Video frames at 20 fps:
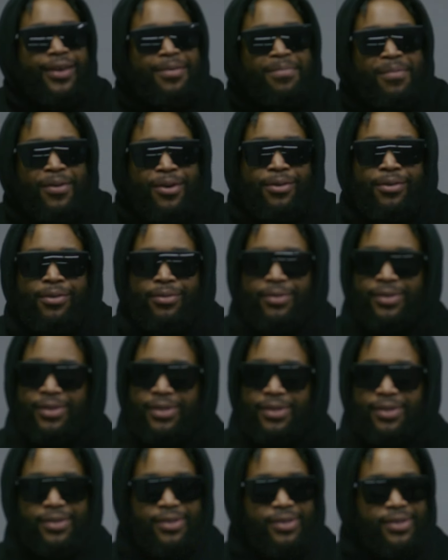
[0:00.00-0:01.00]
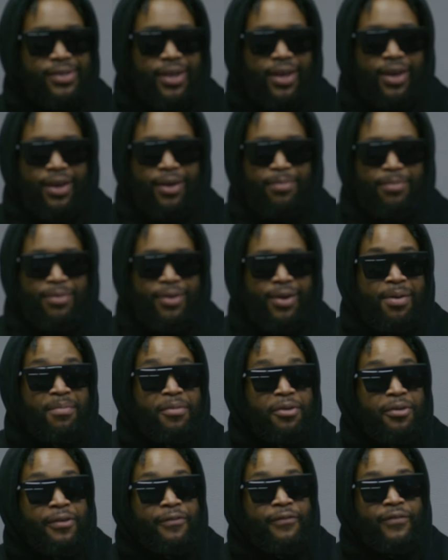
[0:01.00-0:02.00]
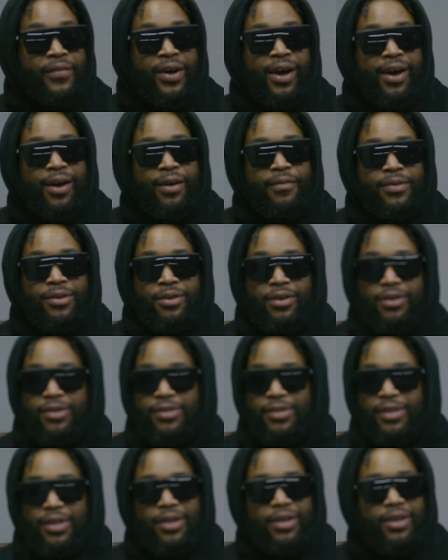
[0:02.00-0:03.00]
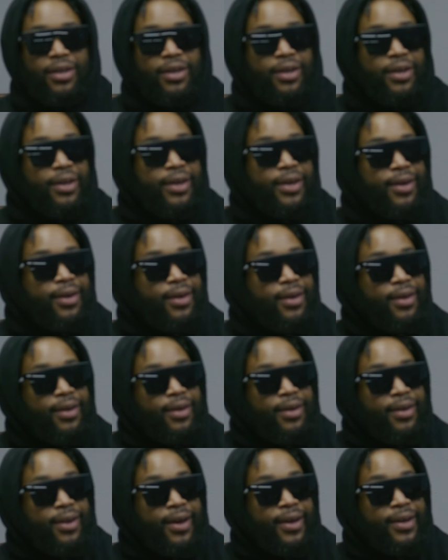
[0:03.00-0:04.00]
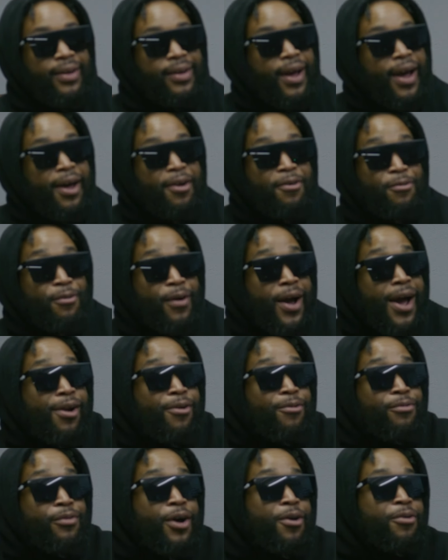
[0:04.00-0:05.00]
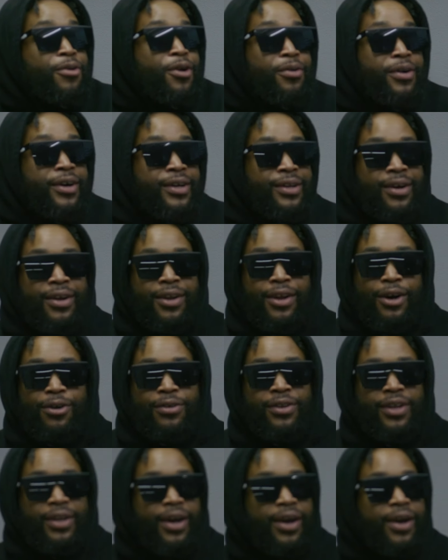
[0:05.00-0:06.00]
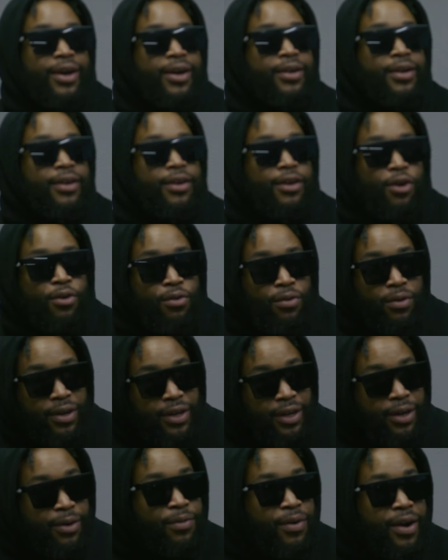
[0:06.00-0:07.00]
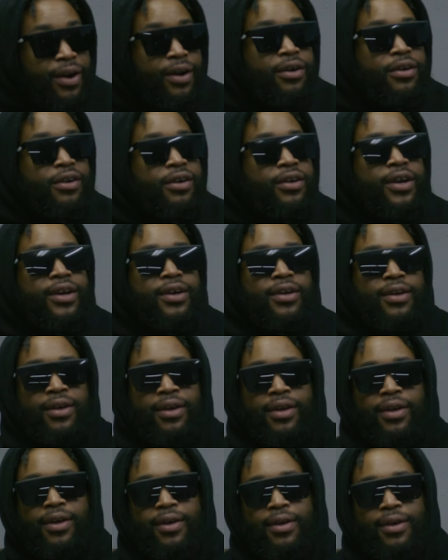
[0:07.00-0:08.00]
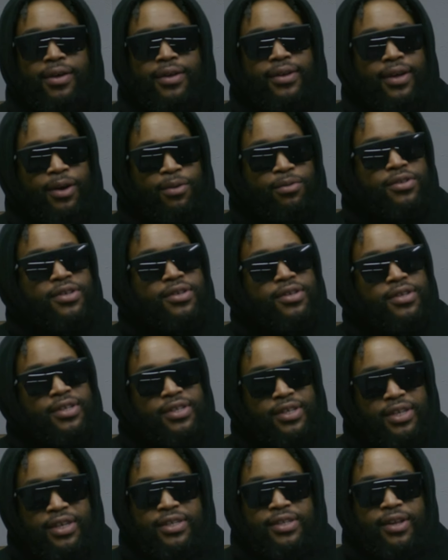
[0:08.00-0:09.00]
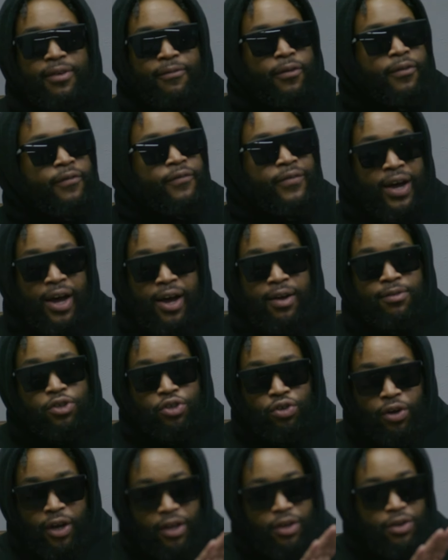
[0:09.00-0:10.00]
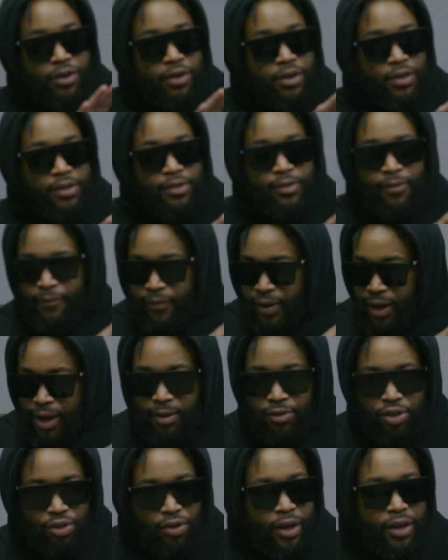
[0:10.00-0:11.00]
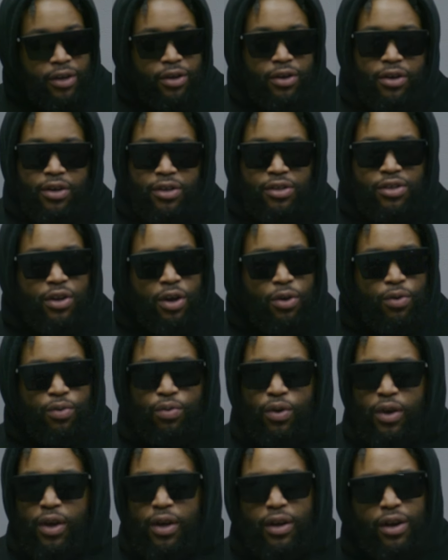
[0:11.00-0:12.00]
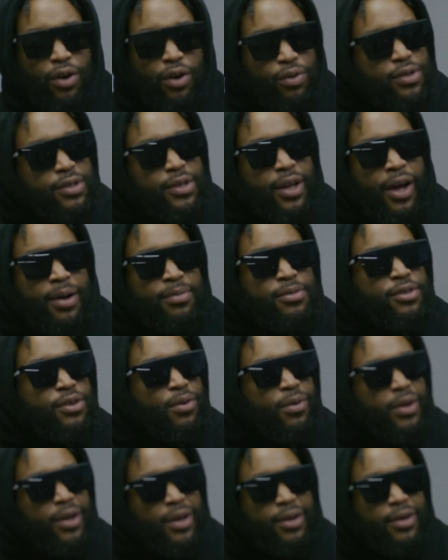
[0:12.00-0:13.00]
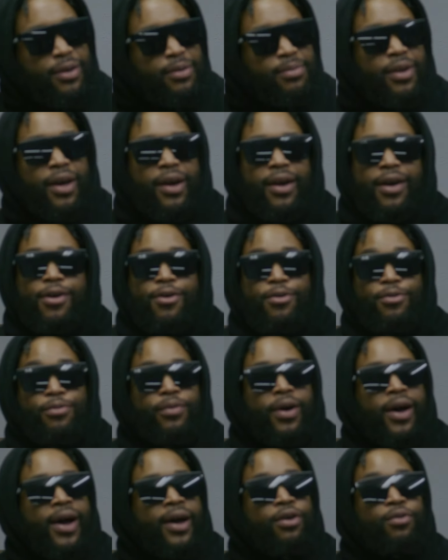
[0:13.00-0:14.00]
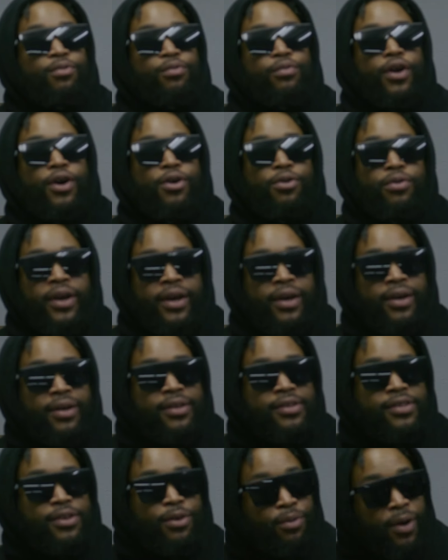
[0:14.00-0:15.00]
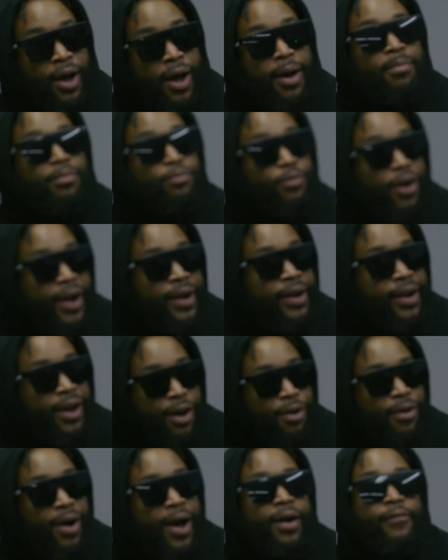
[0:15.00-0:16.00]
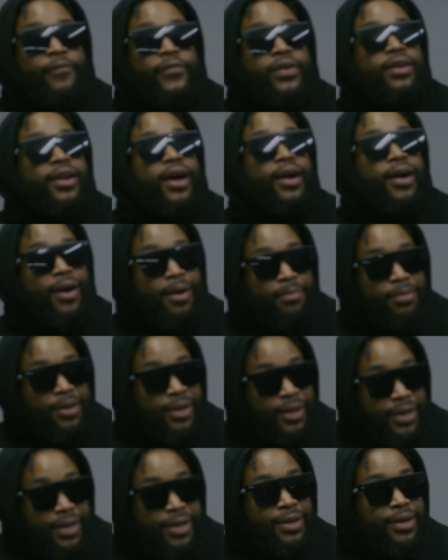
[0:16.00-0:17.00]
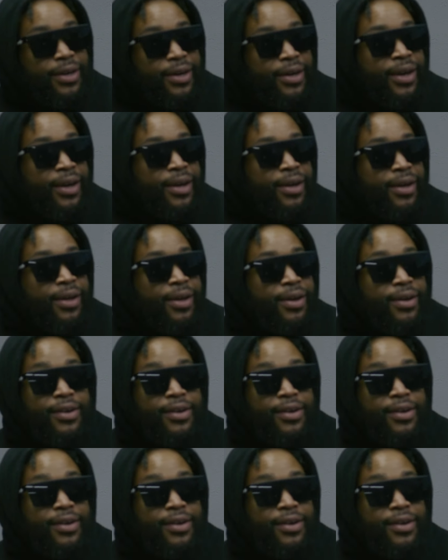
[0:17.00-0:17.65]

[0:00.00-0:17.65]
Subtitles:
I keep on saying, bro, I'm only 5 years in. Like I don't know no other clothing line locally around here that was consistent for 5 straight years. 5 straight years, no stops, no hiccups. Like I don't know that. So I'm right now. I feel like I'm the leader of that.